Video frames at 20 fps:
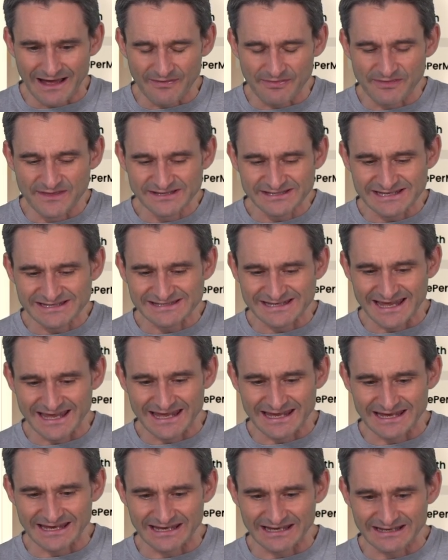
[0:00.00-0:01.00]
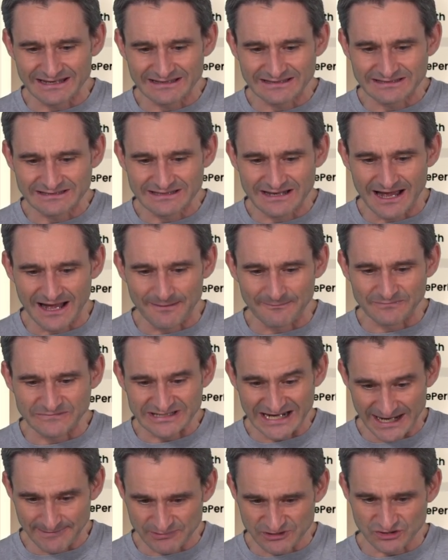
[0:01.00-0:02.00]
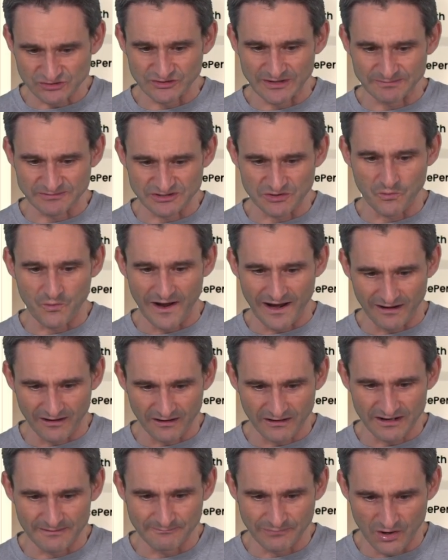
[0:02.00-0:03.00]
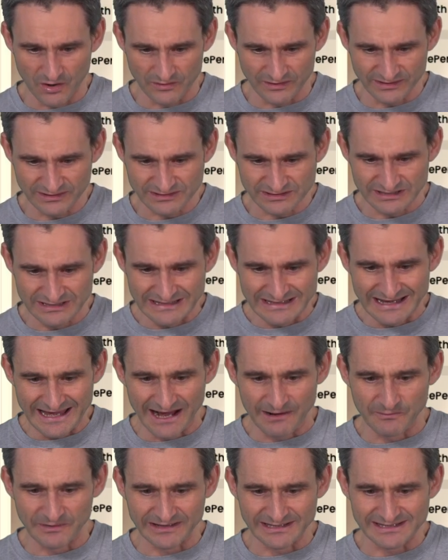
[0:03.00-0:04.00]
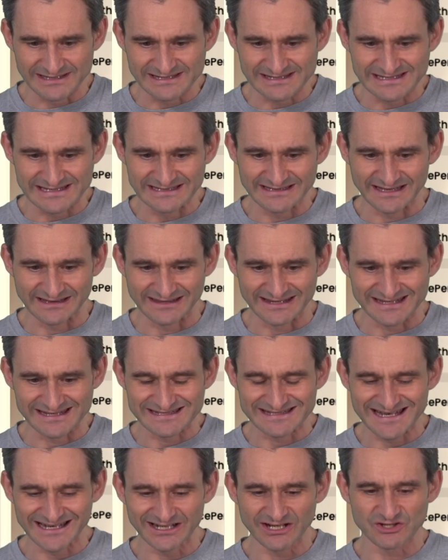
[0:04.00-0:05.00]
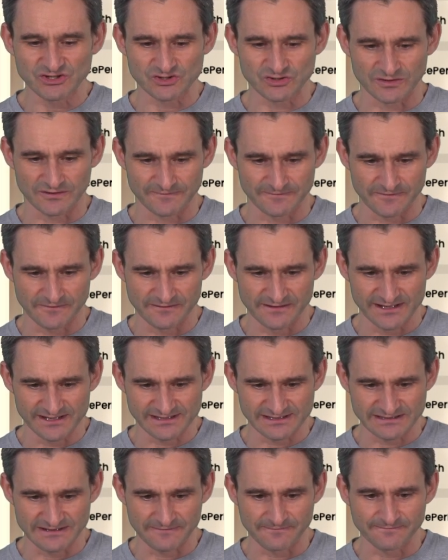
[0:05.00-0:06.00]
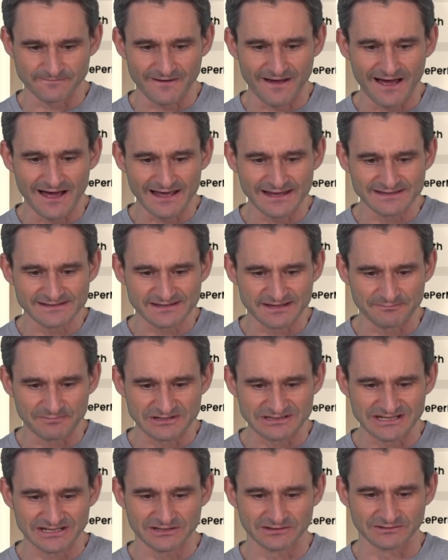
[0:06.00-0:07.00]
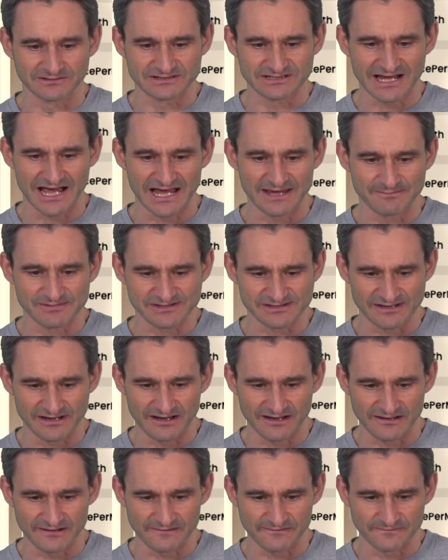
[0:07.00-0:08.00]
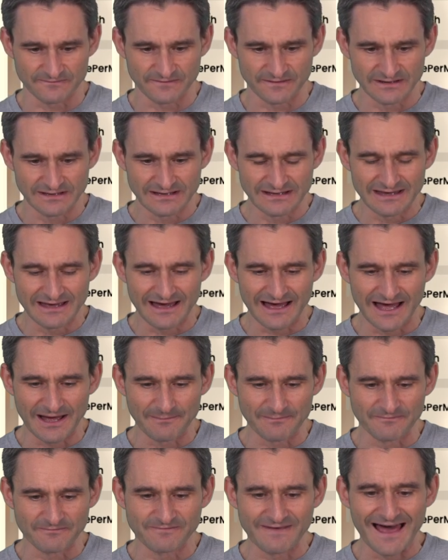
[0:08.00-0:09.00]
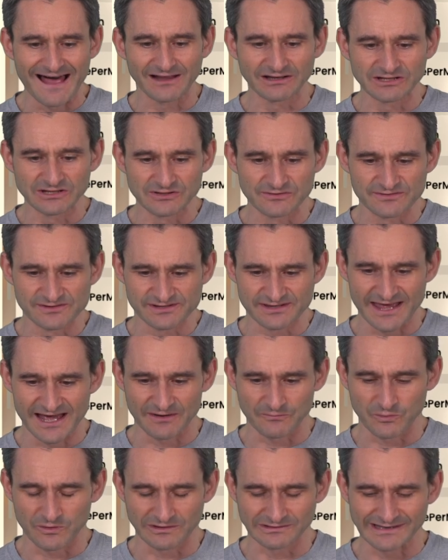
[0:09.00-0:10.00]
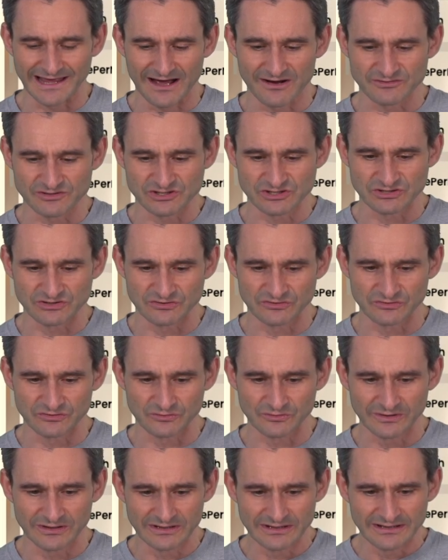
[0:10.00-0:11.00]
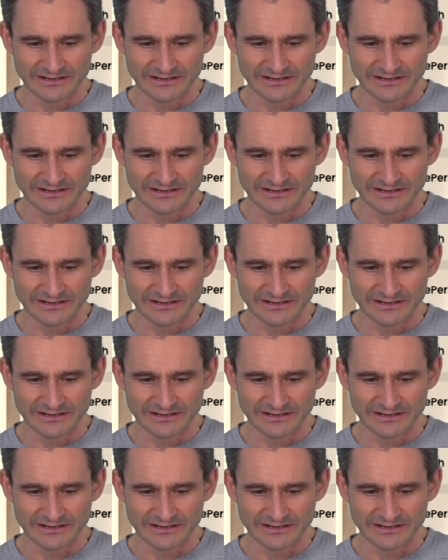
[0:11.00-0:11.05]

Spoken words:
this is a TypeScript-aware component, and we can see that the signature for this defines the particular types of values that we're allowed to